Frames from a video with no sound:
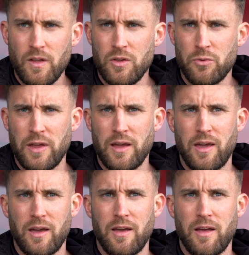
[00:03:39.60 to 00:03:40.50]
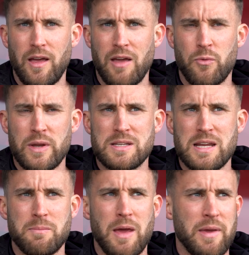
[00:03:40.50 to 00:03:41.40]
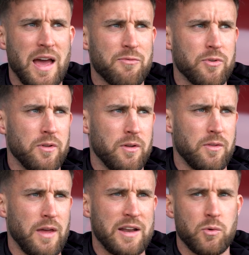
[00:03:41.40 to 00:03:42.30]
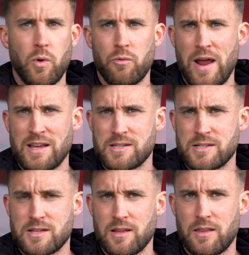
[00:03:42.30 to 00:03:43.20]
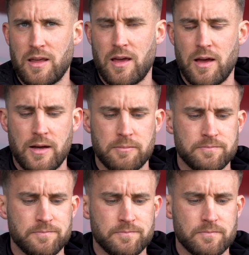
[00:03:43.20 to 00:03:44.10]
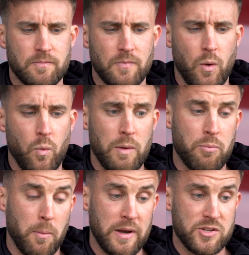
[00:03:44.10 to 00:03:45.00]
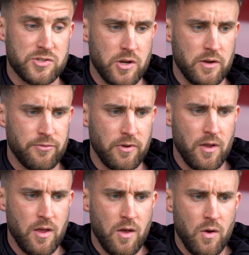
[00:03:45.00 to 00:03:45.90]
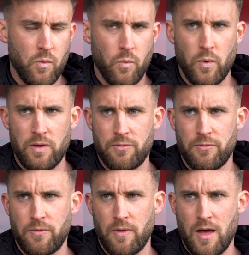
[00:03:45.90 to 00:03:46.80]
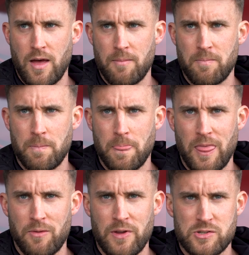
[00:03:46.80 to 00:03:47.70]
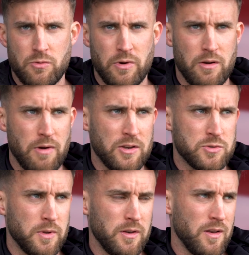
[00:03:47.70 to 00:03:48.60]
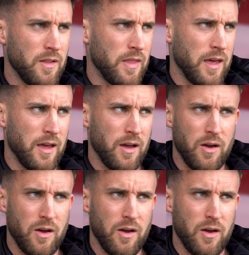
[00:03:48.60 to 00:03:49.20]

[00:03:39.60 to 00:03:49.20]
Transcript: you think if we did maybe have the, the adequate rest that um, that we probably deserved with um, the fixture rearrangement that